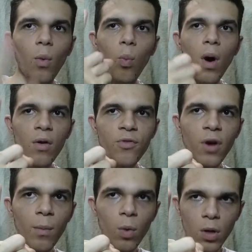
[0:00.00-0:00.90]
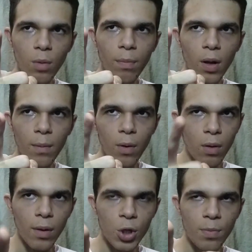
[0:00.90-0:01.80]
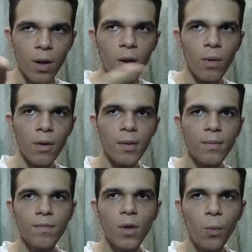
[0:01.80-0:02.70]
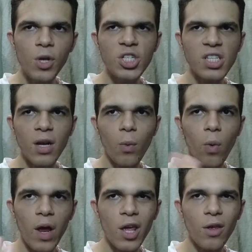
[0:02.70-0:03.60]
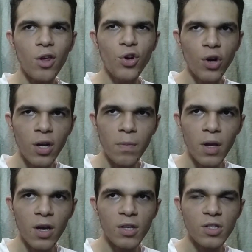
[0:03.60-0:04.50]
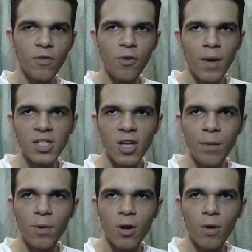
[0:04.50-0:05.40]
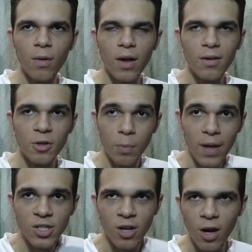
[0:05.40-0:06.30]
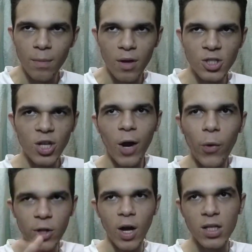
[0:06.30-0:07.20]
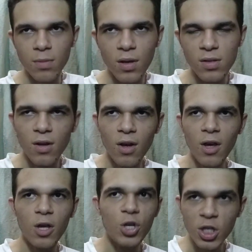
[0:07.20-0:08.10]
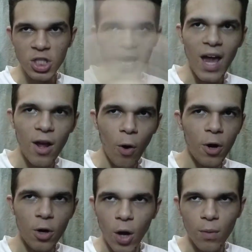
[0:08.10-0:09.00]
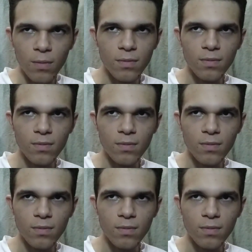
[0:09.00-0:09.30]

One frame window bullet bill glitch, by the way. Which is in a way good, because if you mess it up, you know, like, you mess it up. It's not coin toss days. You just get it or you don't.